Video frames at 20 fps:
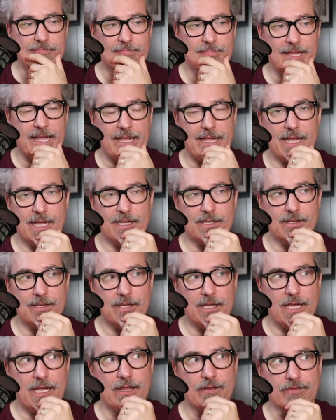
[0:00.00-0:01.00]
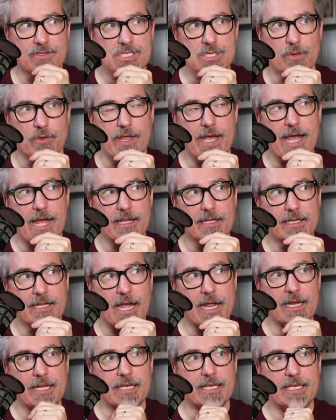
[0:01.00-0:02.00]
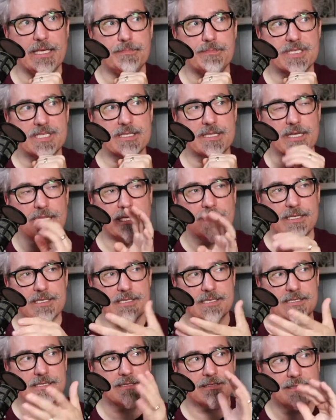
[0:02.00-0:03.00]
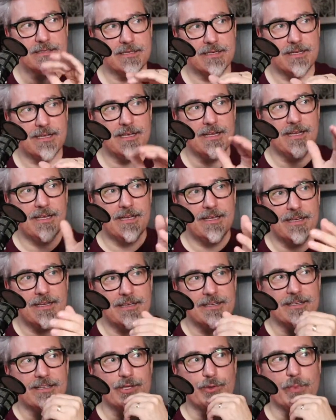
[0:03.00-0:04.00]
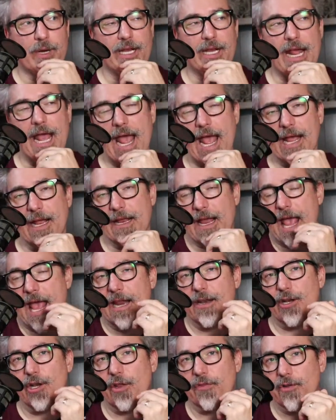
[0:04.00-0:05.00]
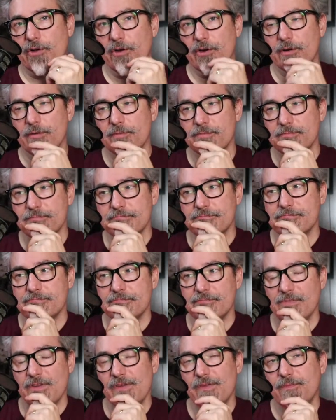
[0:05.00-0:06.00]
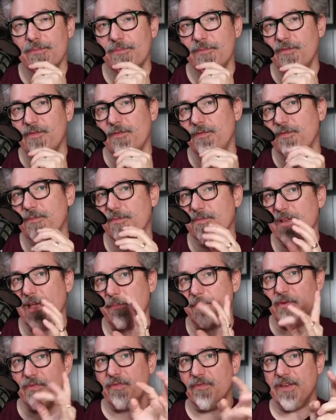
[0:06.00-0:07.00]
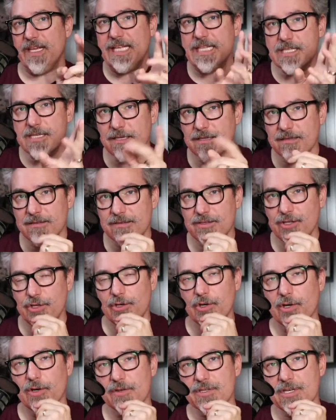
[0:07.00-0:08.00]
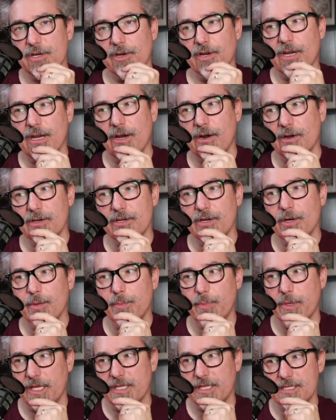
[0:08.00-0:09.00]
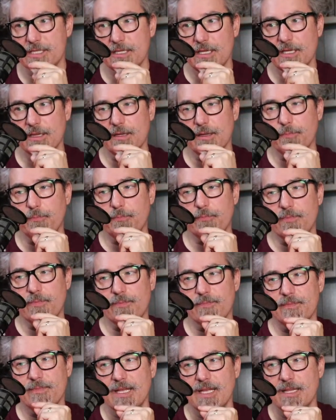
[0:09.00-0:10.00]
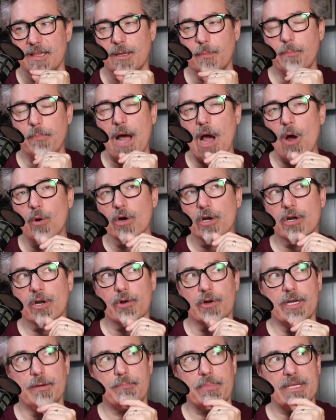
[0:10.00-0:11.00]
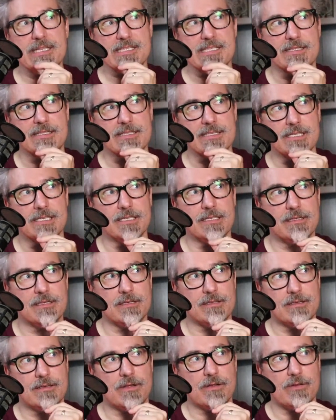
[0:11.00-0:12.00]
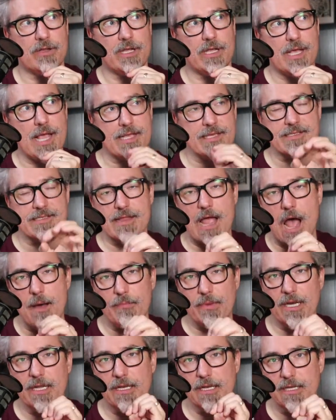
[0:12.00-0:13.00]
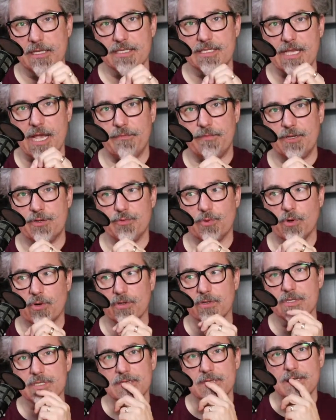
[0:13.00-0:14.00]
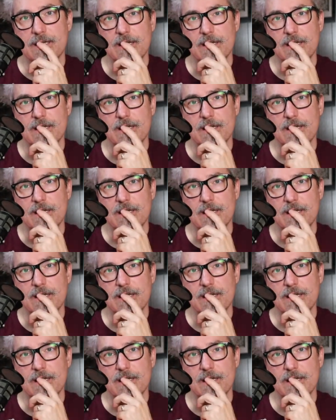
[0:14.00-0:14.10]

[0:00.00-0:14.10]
And so that kind of keeps things, you might add another type of feat to your character, but the power creep isn't as dominant in Savage Worlds.